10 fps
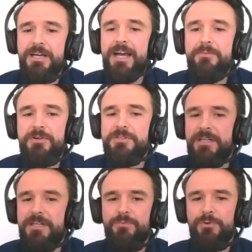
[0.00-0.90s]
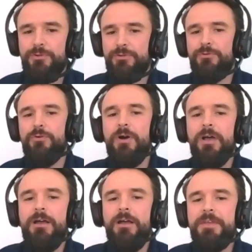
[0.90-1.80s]
timers that module
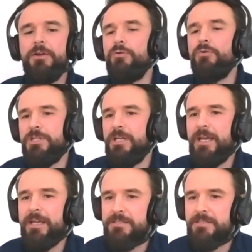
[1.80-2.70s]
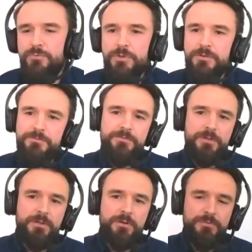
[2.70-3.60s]
negotiates with
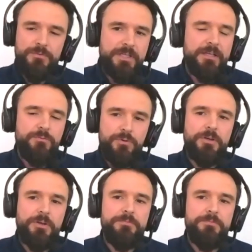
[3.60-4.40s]
uh, with the network.